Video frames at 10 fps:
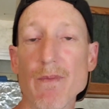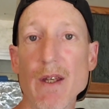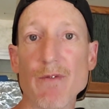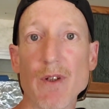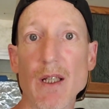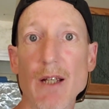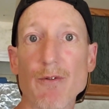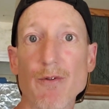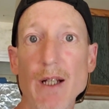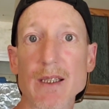They feel like
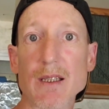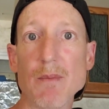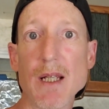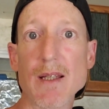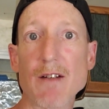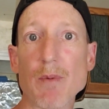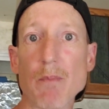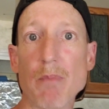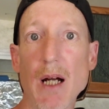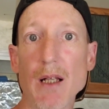frets to me that have
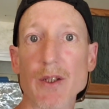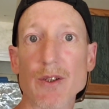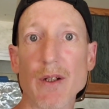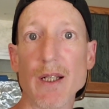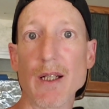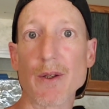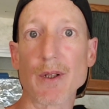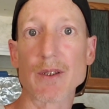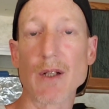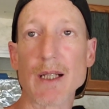been polished on any other
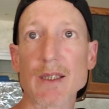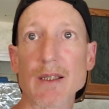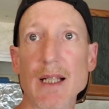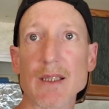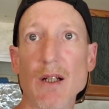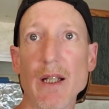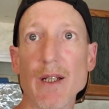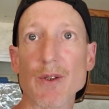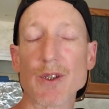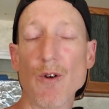guitar. That's all I
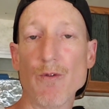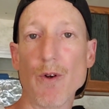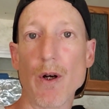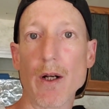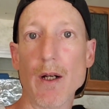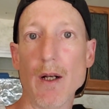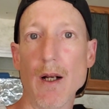know so far.